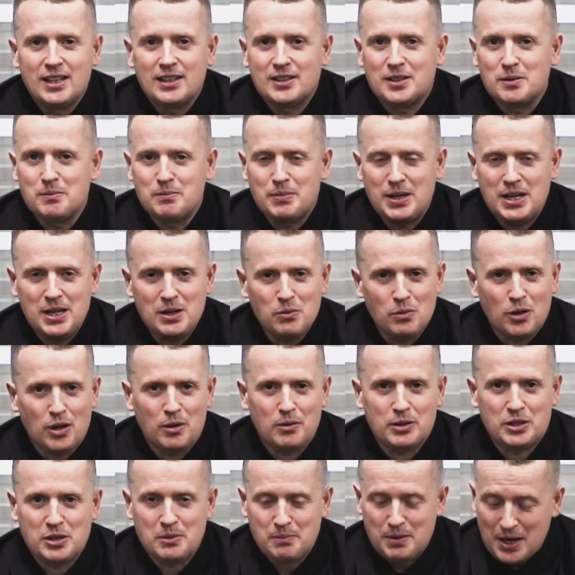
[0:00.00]
to be
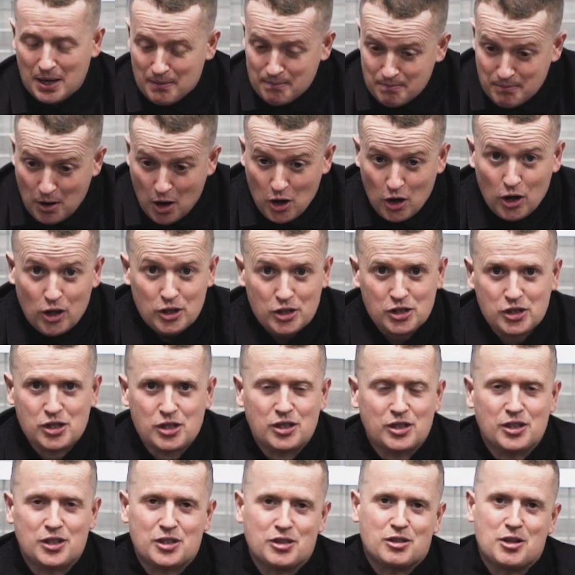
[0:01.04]
among
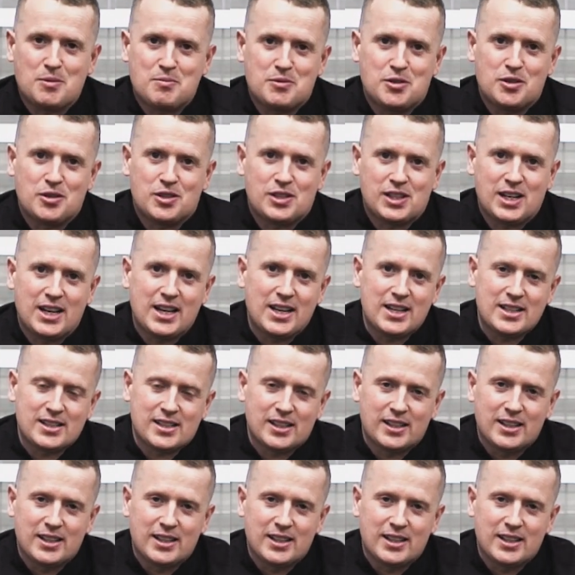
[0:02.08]
us, the scripture says,